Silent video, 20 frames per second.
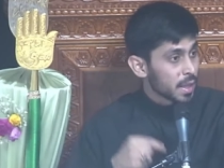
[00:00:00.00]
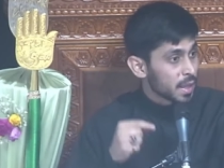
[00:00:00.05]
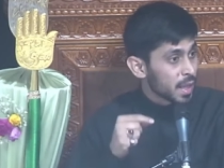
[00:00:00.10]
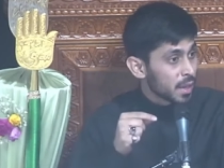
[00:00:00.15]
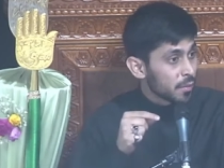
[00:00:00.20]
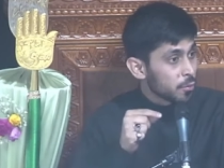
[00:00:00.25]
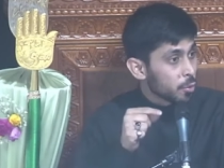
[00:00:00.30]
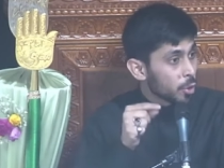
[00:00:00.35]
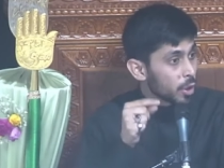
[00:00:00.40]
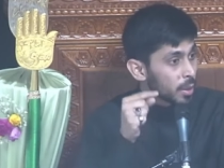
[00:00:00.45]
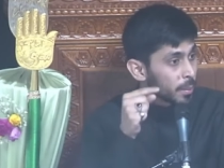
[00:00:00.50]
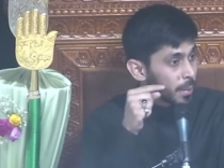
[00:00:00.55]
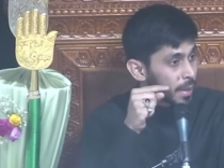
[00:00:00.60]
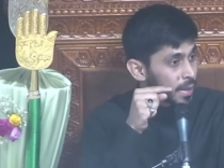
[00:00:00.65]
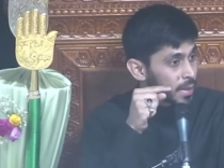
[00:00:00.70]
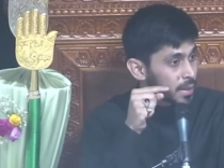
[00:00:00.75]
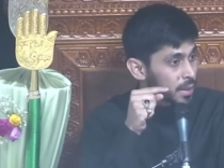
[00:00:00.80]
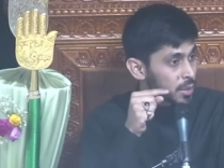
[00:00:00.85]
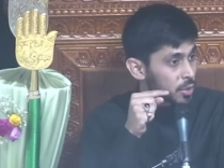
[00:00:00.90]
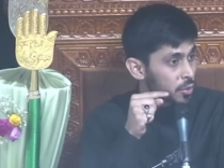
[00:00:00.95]
Therefore it
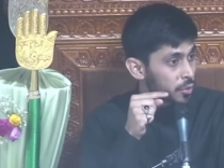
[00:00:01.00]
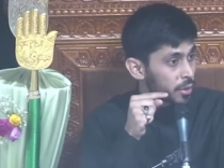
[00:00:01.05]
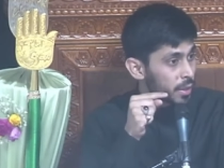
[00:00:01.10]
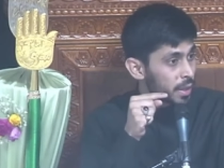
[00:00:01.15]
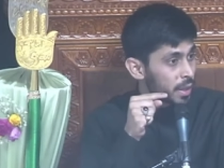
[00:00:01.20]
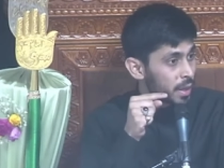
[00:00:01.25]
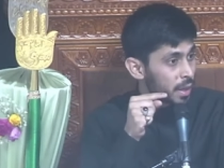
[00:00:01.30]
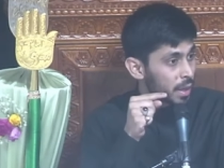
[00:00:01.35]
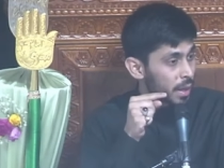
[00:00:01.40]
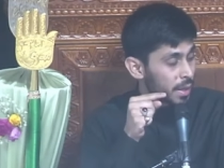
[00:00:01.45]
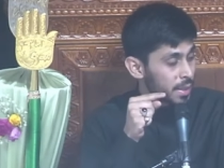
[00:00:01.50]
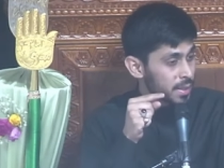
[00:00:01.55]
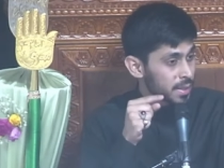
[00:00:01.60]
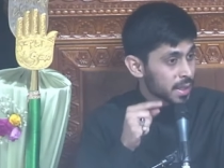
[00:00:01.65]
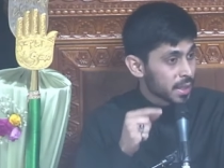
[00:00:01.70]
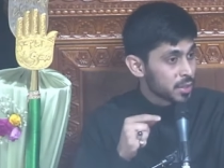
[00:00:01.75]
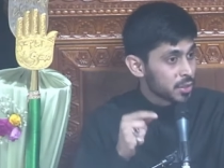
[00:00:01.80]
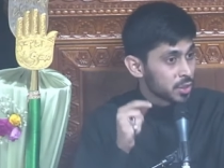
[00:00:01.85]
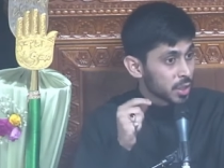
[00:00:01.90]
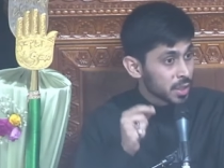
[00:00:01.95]
makes us realize
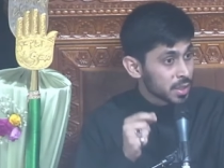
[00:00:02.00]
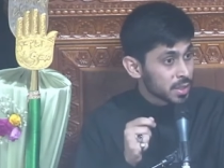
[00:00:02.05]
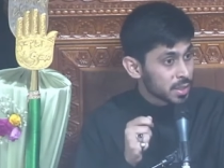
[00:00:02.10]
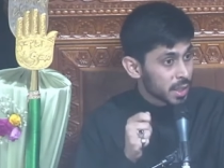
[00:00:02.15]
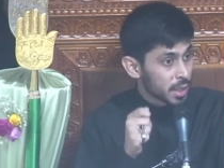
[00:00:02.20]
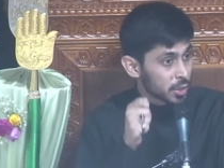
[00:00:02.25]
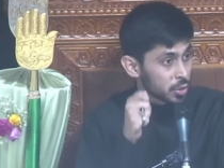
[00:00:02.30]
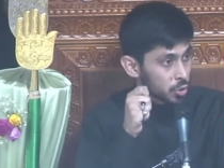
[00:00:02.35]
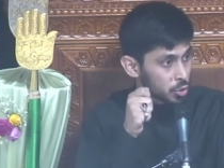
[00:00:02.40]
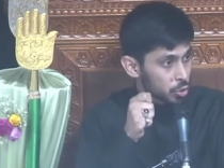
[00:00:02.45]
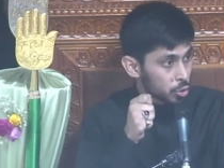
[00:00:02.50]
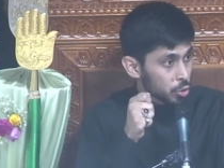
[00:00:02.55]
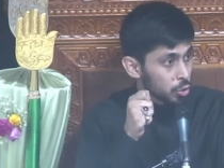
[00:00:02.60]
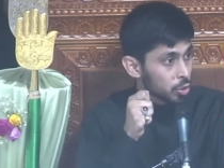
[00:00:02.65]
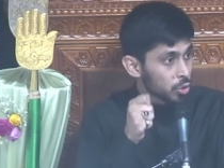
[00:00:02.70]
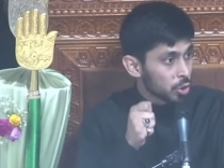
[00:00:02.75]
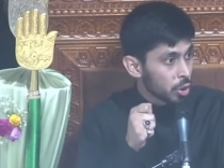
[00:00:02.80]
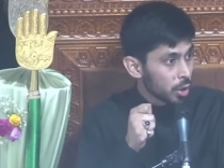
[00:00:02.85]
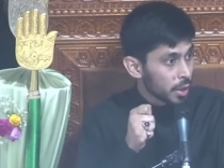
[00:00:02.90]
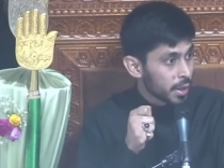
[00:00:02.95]
that just as true
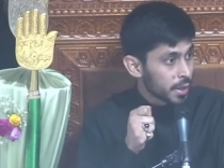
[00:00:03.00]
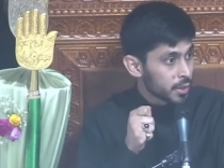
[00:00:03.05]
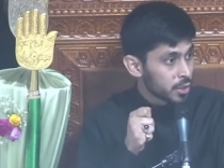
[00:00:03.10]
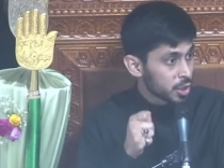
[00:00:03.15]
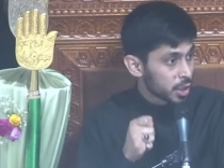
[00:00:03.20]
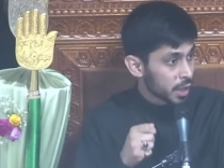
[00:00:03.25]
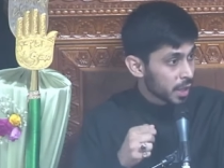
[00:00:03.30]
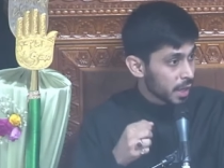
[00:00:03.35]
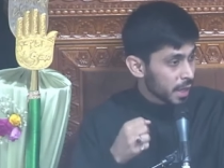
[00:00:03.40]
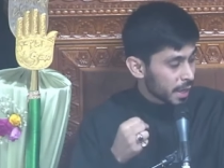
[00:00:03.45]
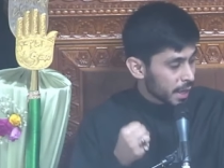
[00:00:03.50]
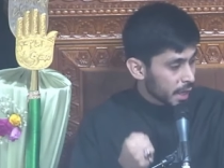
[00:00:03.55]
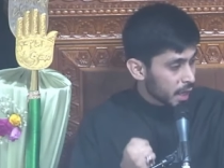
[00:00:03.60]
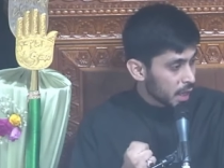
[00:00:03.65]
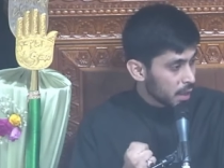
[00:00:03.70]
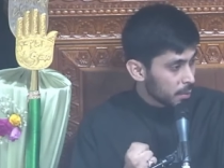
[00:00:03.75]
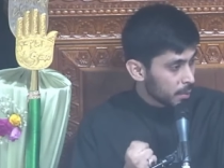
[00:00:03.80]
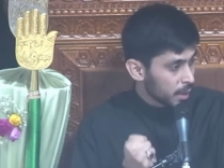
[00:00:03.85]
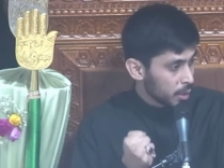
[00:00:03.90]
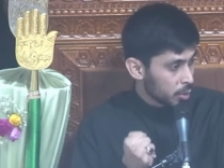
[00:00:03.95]
knowledge
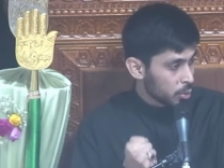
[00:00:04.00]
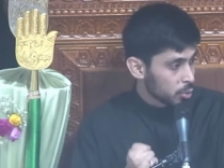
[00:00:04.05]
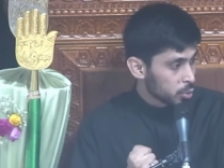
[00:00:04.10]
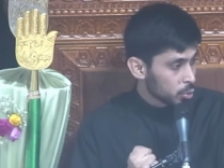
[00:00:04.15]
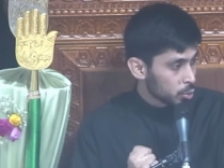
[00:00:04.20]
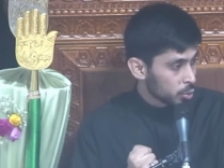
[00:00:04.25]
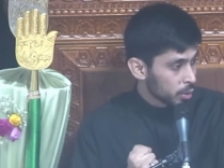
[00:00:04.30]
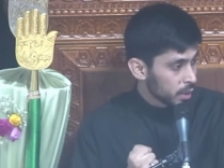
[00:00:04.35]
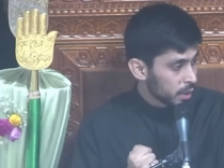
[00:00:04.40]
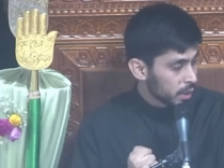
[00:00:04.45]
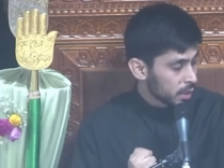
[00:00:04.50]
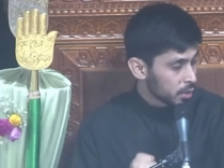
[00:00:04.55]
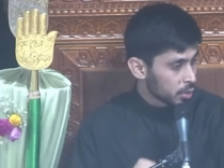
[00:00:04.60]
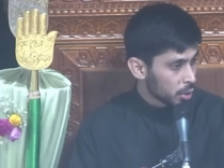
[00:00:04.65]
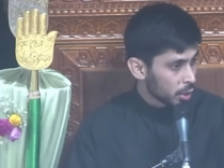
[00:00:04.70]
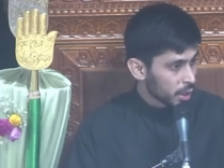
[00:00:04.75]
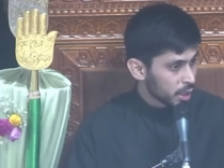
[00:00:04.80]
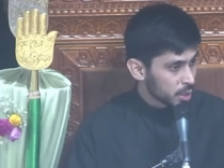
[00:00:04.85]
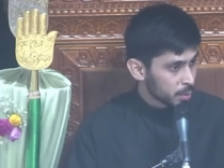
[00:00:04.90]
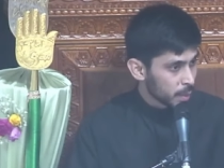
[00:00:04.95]
ilm huduri
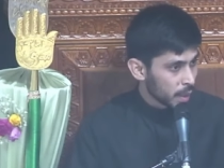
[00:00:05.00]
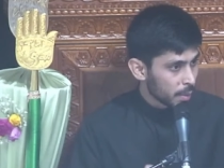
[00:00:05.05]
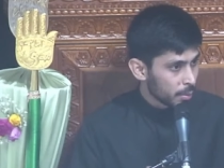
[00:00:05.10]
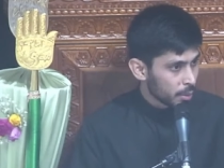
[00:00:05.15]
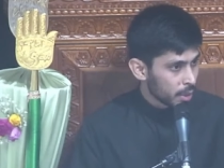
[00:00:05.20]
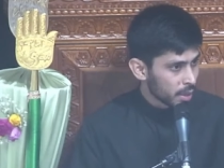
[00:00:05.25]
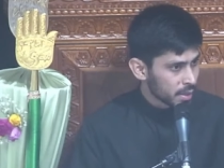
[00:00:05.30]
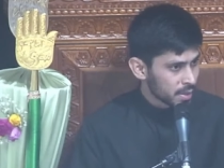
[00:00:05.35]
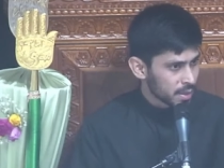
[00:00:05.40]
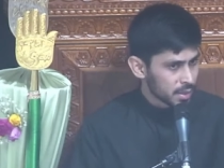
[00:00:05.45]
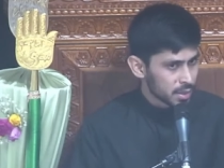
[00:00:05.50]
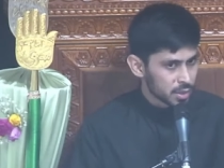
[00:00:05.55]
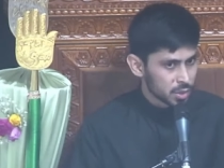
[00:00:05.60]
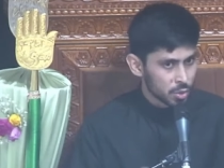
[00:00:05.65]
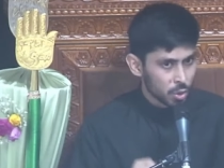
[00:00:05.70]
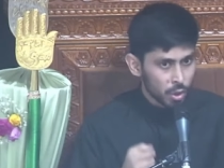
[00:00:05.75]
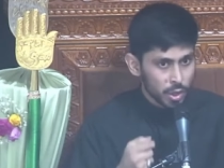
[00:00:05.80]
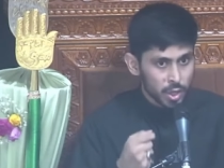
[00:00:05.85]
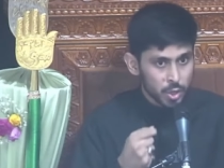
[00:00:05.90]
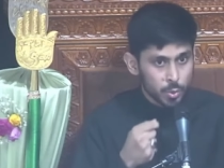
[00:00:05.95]
knowledge by presence
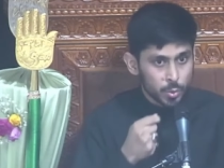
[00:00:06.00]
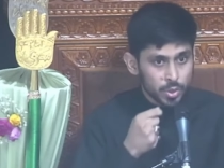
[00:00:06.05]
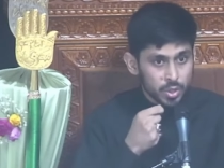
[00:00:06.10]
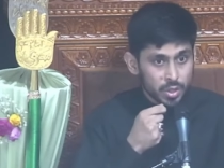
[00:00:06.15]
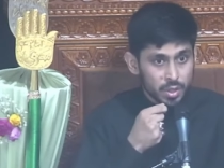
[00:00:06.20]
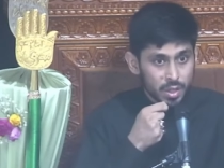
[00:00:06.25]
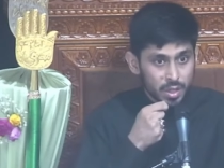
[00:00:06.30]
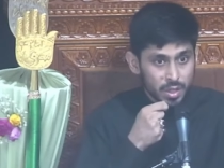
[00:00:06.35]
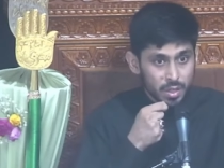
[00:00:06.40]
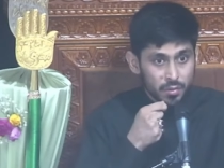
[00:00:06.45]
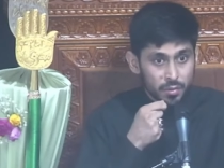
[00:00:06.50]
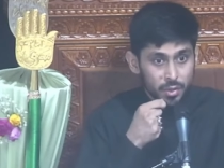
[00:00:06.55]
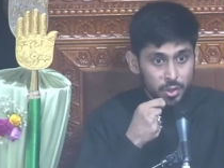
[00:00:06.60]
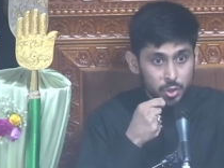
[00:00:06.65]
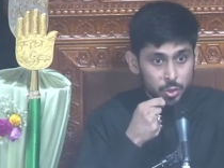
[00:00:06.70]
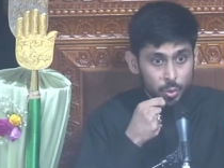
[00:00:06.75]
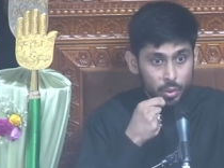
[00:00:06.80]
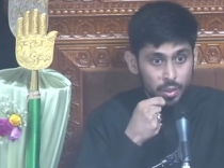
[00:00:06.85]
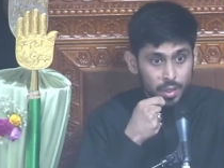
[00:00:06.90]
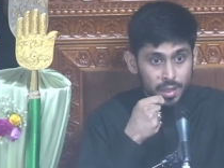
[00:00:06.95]
knowledge which an
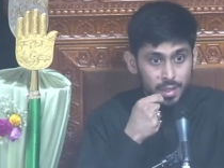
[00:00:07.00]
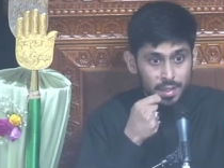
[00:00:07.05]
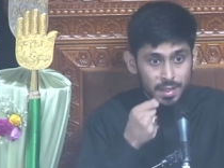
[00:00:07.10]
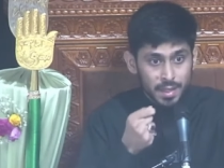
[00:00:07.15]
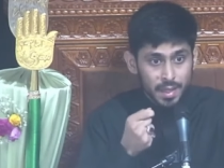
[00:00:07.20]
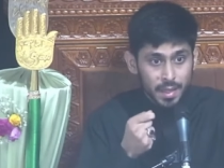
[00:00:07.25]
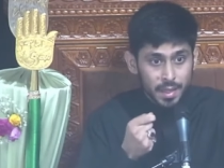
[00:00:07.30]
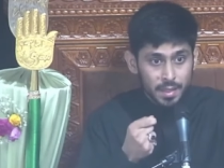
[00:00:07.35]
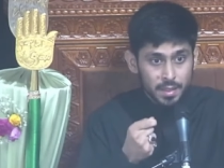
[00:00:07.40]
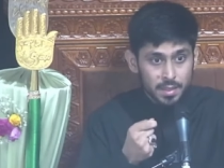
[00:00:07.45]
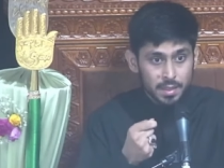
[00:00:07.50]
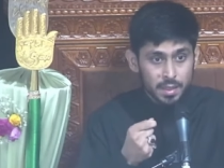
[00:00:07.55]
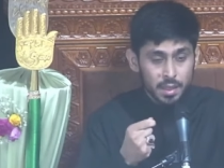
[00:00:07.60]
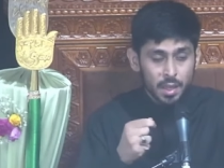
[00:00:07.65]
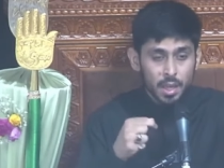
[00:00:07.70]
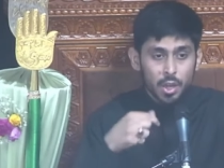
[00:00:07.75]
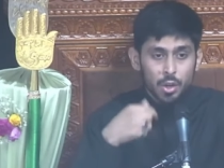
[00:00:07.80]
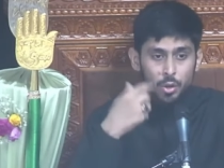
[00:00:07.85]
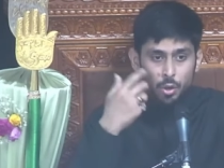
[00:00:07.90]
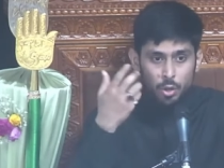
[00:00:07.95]
individual can taste
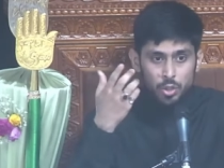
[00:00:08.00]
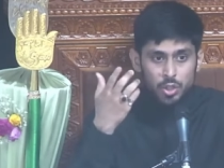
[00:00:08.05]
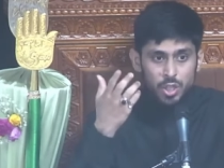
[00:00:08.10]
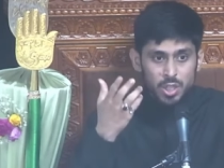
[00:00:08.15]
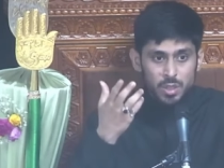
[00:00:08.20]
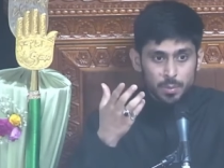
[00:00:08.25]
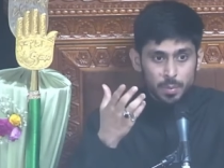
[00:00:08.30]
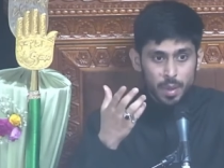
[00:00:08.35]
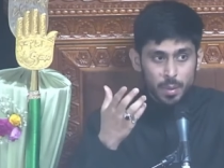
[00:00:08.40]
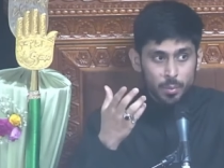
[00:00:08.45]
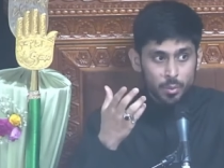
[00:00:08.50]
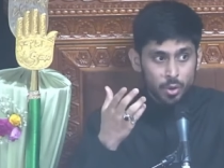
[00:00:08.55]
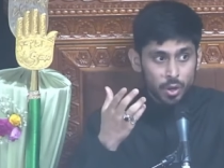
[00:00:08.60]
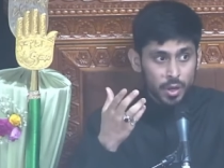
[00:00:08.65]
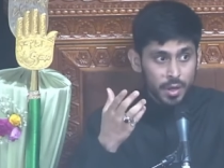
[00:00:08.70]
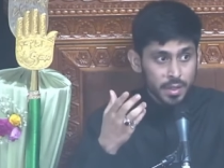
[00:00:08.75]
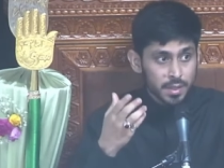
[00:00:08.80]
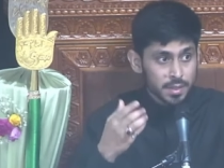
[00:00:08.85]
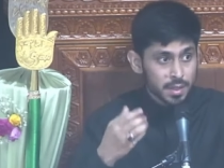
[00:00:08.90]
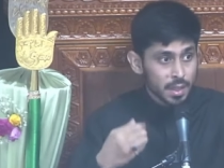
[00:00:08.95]
not just
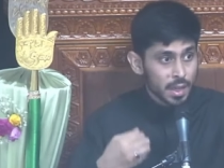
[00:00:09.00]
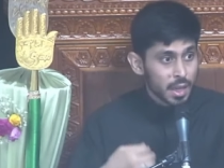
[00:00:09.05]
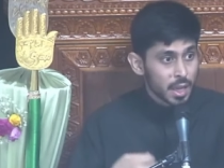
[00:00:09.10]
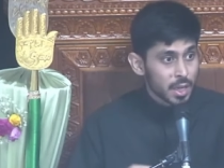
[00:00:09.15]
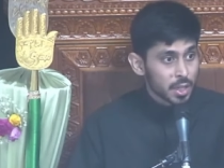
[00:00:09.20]
memorize